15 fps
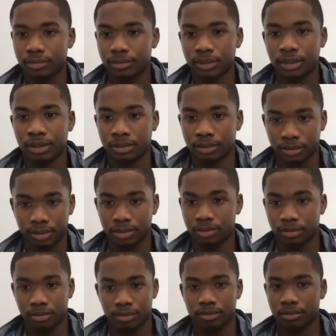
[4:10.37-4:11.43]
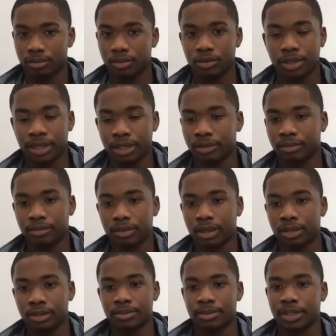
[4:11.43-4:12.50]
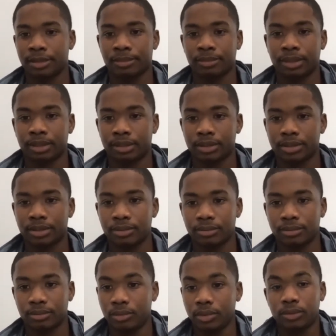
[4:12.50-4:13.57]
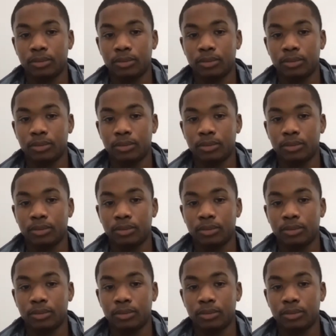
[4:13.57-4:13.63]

you know, you, you had an awesome time there. So what,